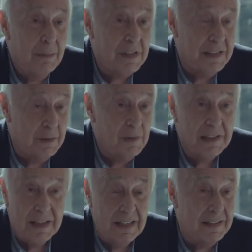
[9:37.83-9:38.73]
but he was
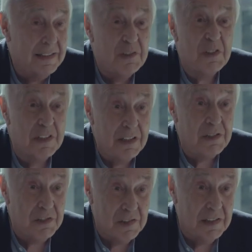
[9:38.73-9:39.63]
Keynes's
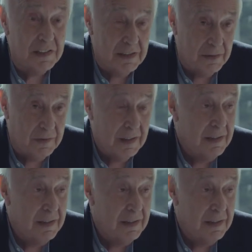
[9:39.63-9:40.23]
research assistant,